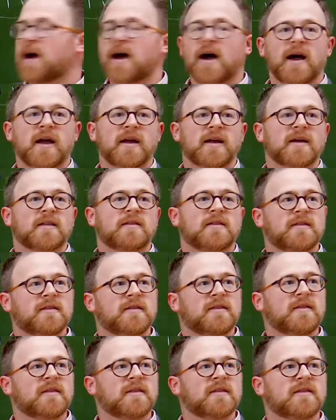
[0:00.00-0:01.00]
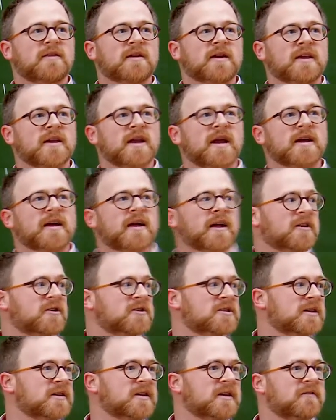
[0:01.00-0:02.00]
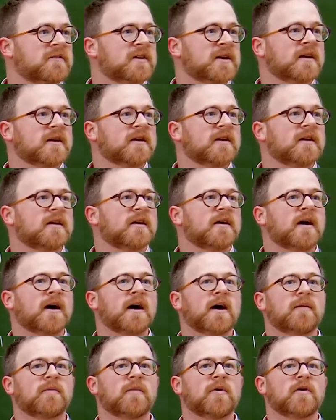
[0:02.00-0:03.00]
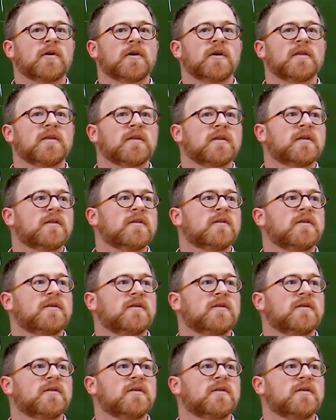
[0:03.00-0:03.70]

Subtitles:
I get the kinetic energy living on